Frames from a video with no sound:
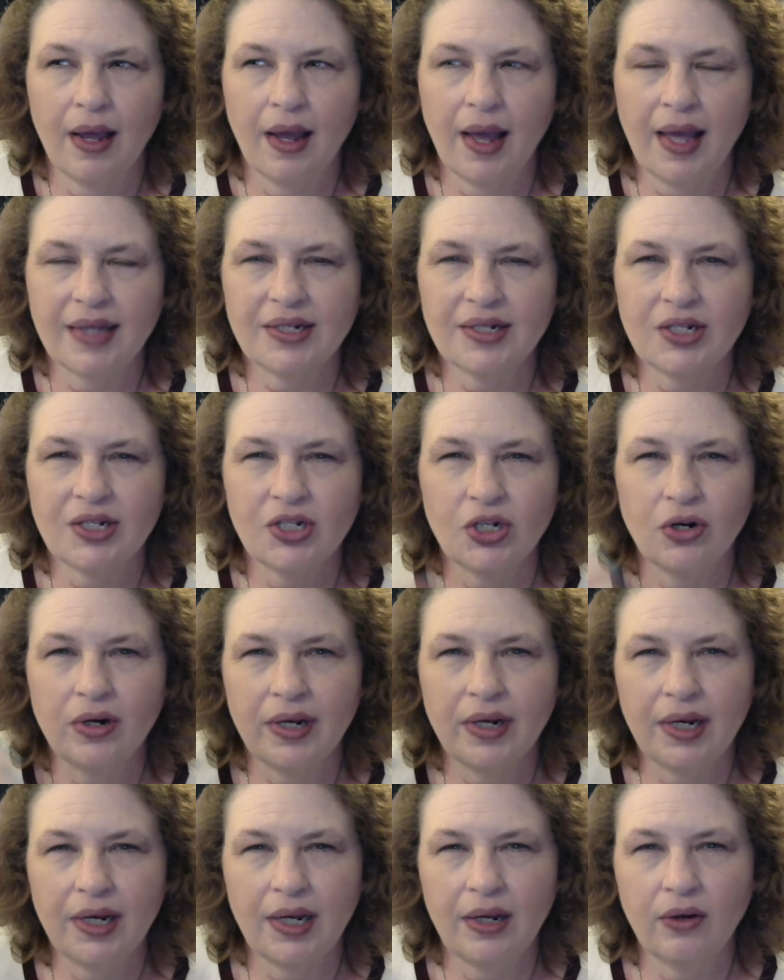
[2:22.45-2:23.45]
I
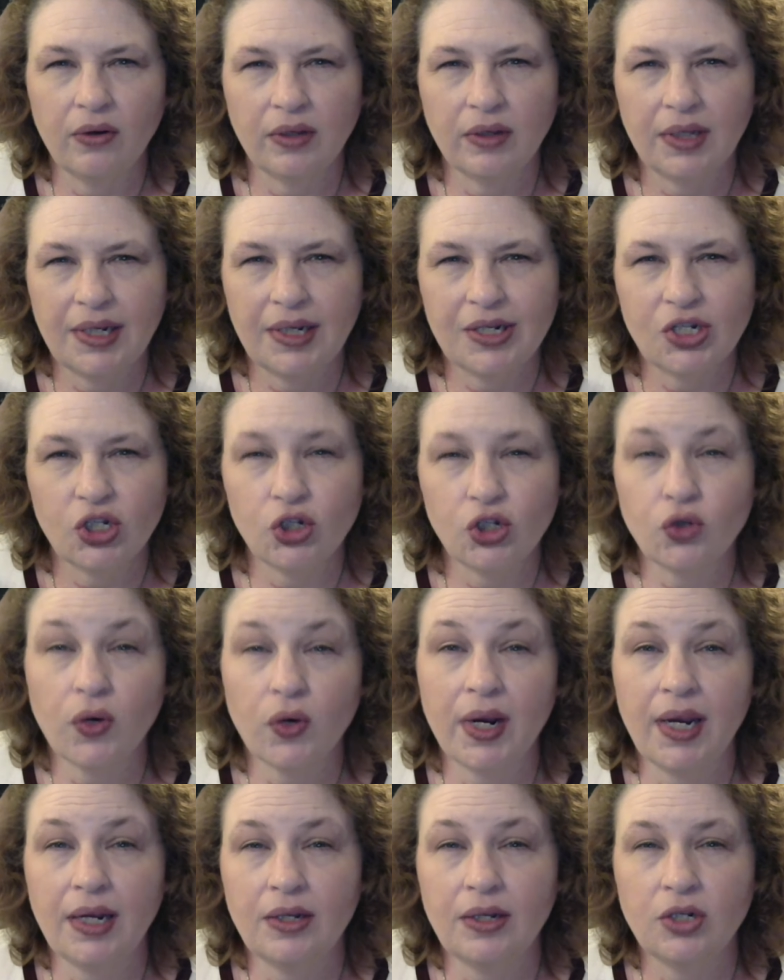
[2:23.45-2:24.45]
started hearing these
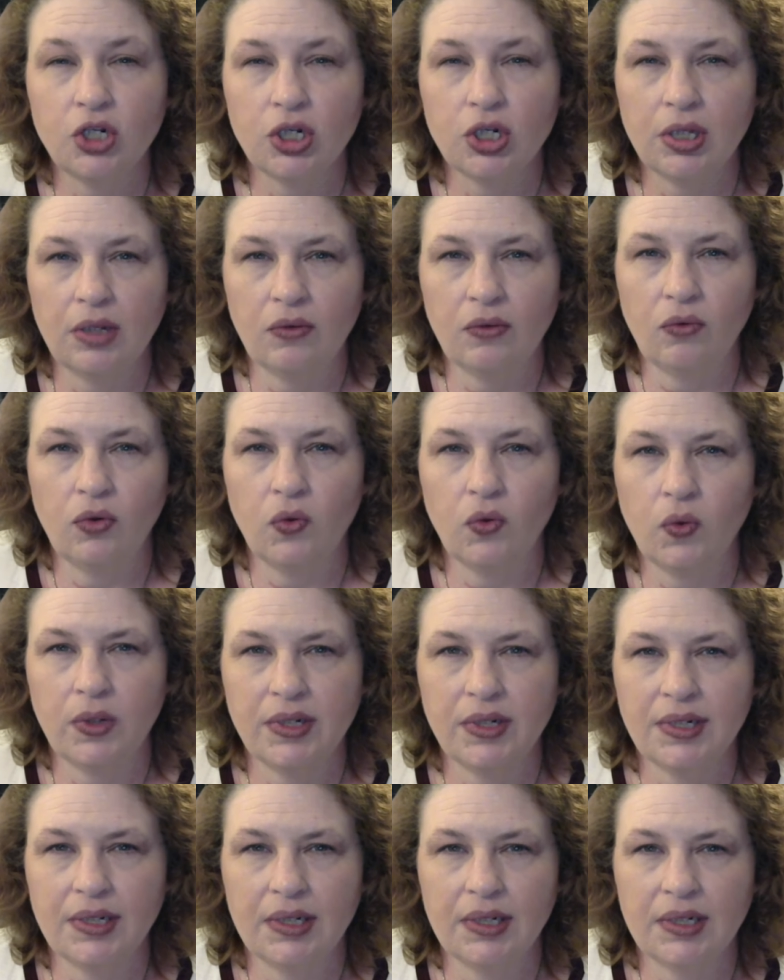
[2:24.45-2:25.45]
strange little
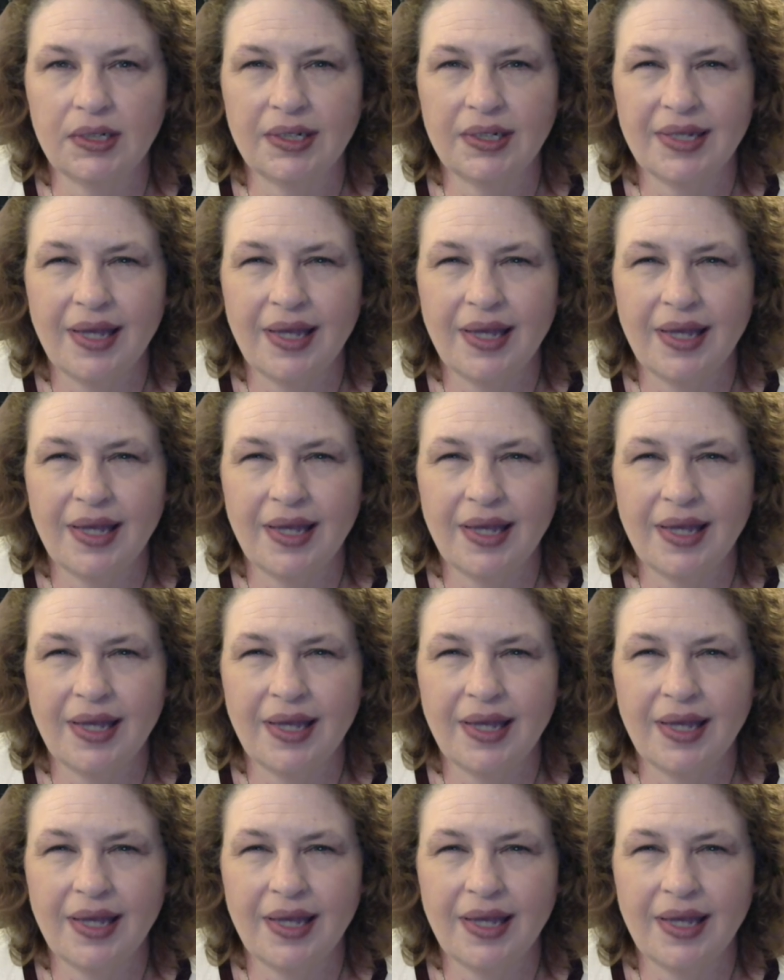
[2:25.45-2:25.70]
noises.